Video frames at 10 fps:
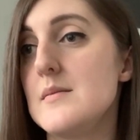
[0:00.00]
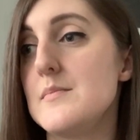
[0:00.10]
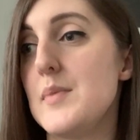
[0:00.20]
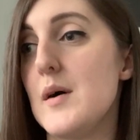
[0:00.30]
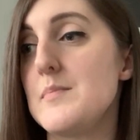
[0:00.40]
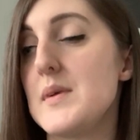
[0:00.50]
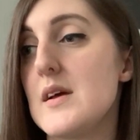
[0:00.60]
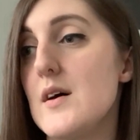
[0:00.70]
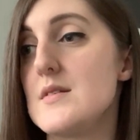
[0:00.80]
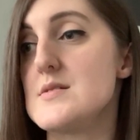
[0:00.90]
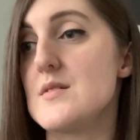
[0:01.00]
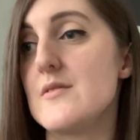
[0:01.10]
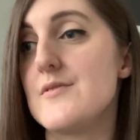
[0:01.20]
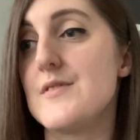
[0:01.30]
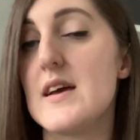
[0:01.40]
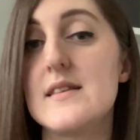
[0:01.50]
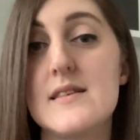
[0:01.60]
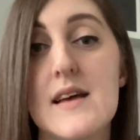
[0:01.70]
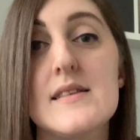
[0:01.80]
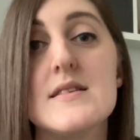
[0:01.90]
But because of it
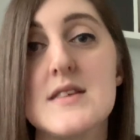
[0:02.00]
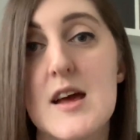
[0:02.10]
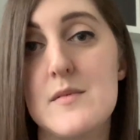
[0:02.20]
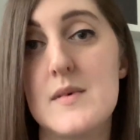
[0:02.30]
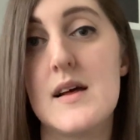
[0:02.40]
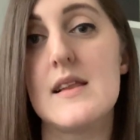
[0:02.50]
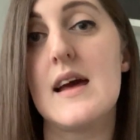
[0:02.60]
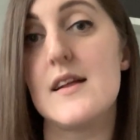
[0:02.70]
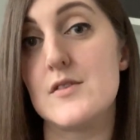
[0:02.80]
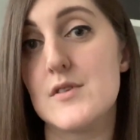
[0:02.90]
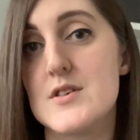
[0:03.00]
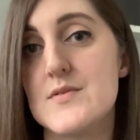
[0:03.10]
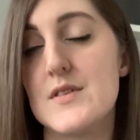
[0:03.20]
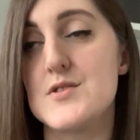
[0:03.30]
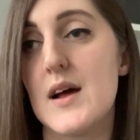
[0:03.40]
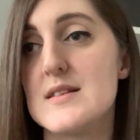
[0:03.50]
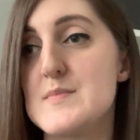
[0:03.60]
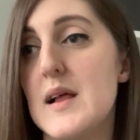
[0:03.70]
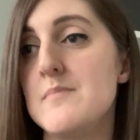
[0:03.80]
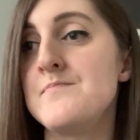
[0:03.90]
and the JMML, they had to rush for the
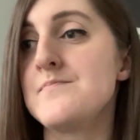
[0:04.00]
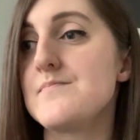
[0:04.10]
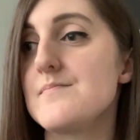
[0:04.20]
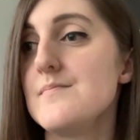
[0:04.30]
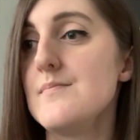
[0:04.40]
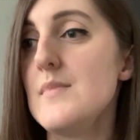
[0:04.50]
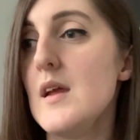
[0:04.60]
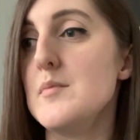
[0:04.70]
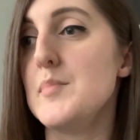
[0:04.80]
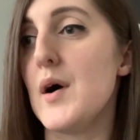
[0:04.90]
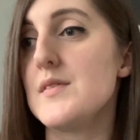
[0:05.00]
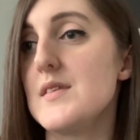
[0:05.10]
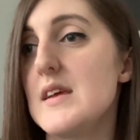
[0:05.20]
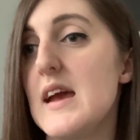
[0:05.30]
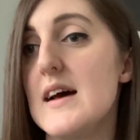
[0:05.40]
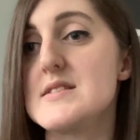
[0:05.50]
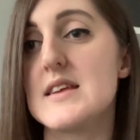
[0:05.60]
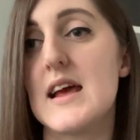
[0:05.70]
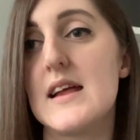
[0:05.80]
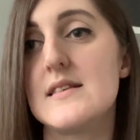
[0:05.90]
transplant. but he has to
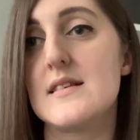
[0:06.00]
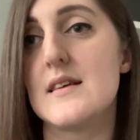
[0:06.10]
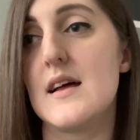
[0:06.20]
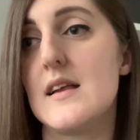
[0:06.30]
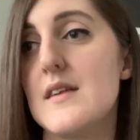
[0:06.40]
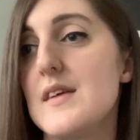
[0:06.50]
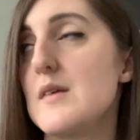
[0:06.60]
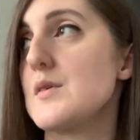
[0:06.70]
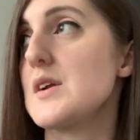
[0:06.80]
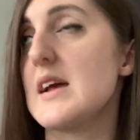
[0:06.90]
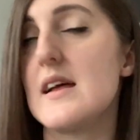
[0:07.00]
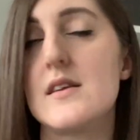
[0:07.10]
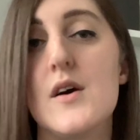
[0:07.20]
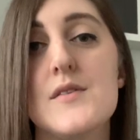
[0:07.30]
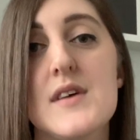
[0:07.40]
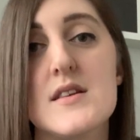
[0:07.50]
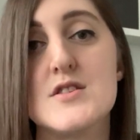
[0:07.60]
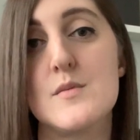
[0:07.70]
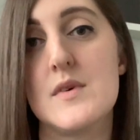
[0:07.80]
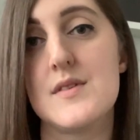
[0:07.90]
get, I think we're going to get in contact
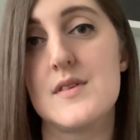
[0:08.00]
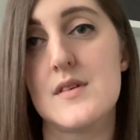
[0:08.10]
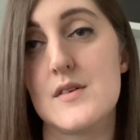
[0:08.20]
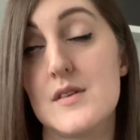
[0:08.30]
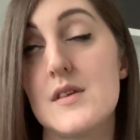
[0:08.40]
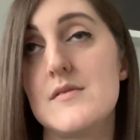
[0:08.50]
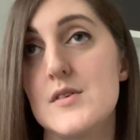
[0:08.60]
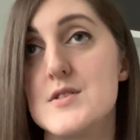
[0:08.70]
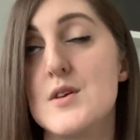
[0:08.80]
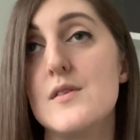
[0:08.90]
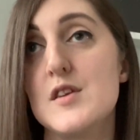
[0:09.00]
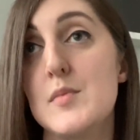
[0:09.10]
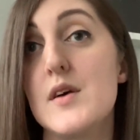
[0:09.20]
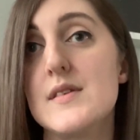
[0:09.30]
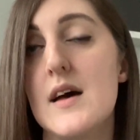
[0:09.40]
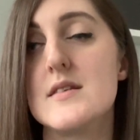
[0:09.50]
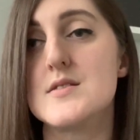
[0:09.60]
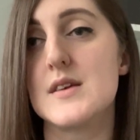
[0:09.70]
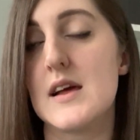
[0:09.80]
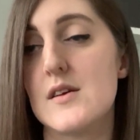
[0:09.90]
soon with, or the consultant about that is
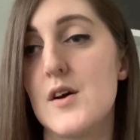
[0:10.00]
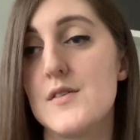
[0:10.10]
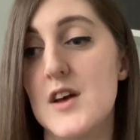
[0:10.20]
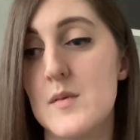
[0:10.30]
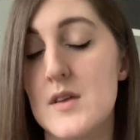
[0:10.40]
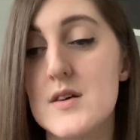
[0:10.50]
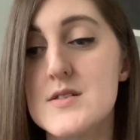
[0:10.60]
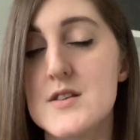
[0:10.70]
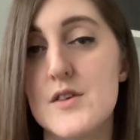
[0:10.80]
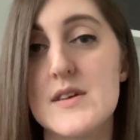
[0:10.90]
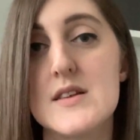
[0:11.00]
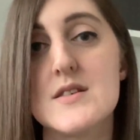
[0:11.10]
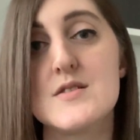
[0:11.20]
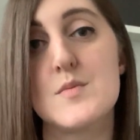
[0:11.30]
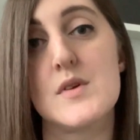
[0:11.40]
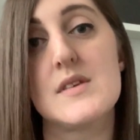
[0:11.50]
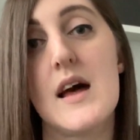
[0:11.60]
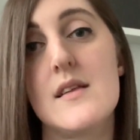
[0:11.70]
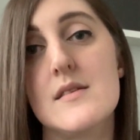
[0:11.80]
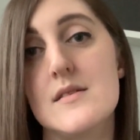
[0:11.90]
going to get in contact with us to arrange what
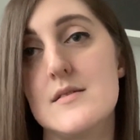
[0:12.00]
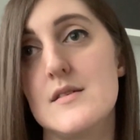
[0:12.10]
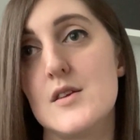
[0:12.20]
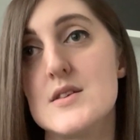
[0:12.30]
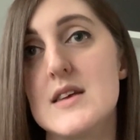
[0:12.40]
that looks